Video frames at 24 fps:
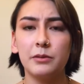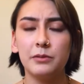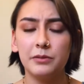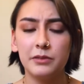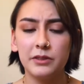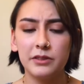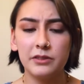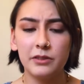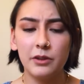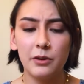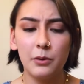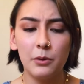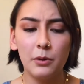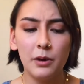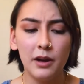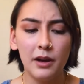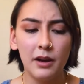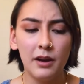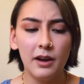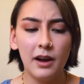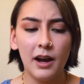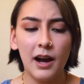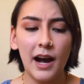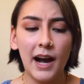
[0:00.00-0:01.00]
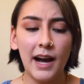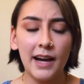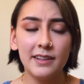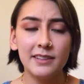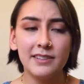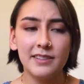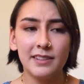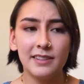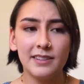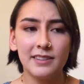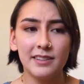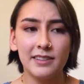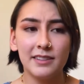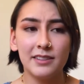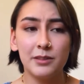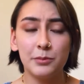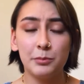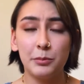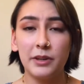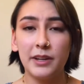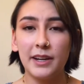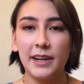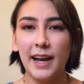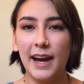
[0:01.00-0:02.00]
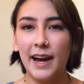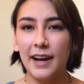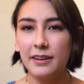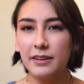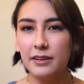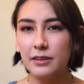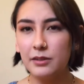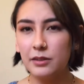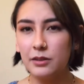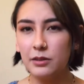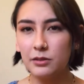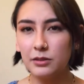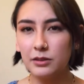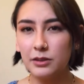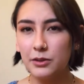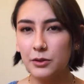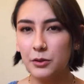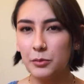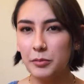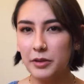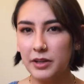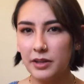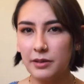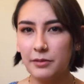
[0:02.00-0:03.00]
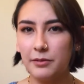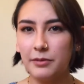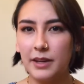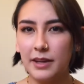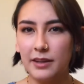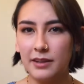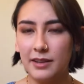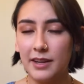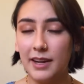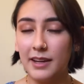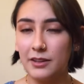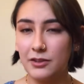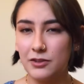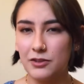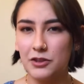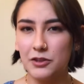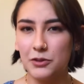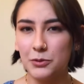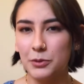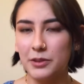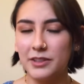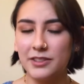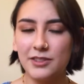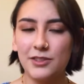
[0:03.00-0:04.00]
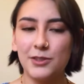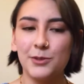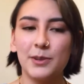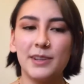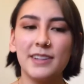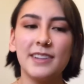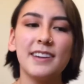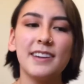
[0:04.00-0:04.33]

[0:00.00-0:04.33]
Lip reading: So I did this, but I added a little bit of an extra twist to it.